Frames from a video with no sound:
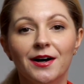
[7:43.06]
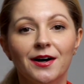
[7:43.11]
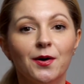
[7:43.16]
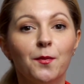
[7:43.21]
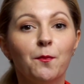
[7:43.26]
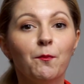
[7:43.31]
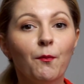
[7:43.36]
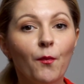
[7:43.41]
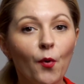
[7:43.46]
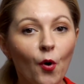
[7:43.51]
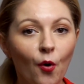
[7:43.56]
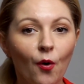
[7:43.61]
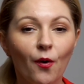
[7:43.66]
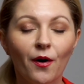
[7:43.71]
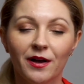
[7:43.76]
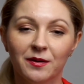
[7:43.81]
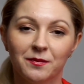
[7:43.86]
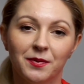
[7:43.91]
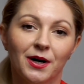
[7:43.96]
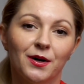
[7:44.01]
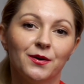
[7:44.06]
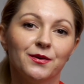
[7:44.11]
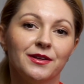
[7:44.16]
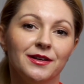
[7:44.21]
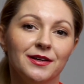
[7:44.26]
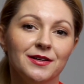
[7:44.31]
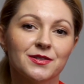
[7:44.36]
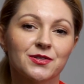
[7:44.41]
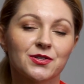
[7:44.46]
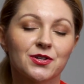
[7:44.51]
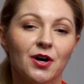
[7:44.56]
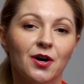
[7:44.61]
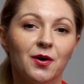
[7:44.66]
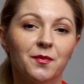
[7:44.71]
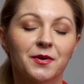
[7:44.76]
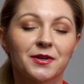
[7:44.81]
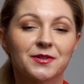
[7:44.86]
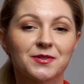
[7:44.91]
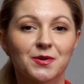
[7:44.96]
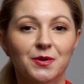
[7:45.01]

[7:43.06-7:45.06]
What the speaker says: more about these topics,